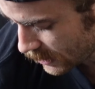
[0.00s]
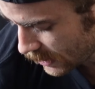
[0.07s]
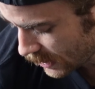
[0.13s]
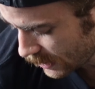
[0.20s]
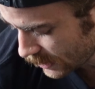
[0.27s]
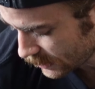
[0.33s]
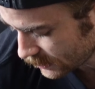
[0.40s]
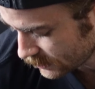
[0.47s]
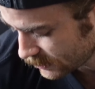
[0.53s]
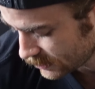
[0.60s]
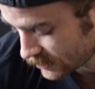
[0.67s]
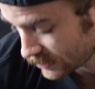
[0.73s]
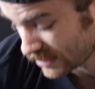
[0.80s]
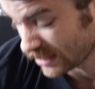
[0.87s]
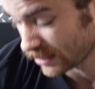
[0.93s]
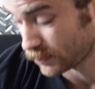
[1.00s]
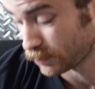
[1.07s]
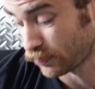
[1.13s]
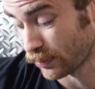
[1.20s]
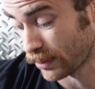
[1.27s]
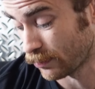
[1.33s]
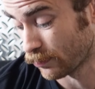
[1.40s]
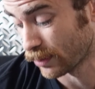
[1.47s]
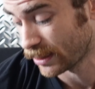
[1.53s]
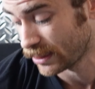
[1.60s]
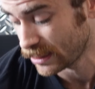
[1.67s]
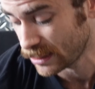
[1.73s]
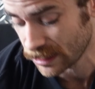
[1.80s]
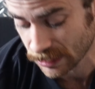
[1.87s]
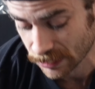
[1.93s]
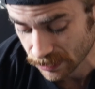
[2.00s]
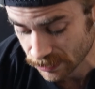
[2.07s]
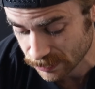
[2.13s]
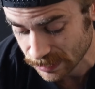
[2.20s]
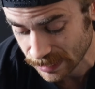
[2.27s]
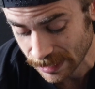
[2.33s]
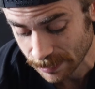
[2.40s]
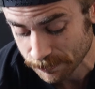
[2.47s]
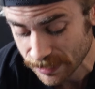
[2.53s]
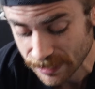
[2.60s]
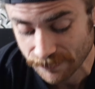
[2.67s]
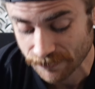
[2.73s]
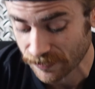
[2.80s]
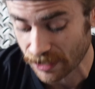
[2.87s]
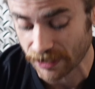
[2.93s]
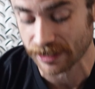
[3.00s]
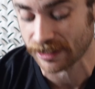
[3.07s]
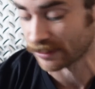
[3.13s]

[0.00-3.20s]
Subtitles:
and 6.1 here. And I'm being very